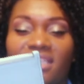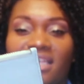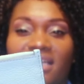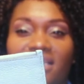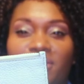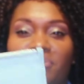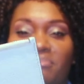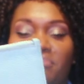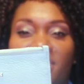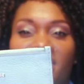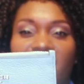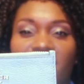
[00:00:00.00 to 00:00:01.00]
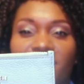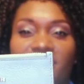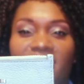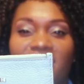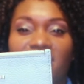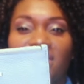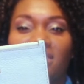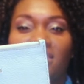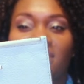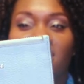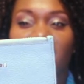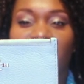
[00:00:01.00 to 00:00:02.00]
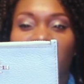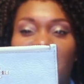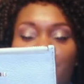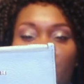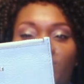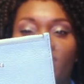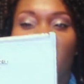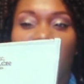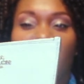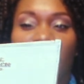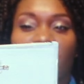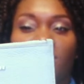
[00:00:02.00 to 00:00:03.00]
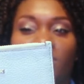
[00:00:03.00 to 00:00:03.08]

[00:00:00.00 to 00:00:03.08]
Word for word: like a mint green type of color